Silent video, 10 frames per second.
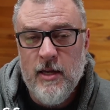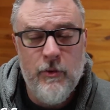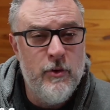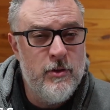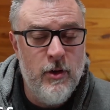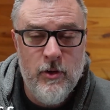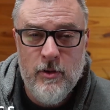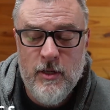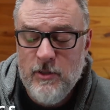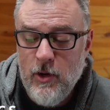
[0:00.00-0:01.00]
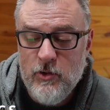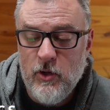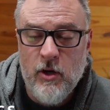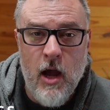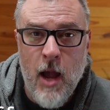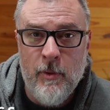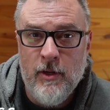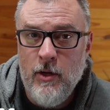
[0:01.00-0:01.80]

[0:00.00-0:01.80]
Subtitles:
Now, these codes are common.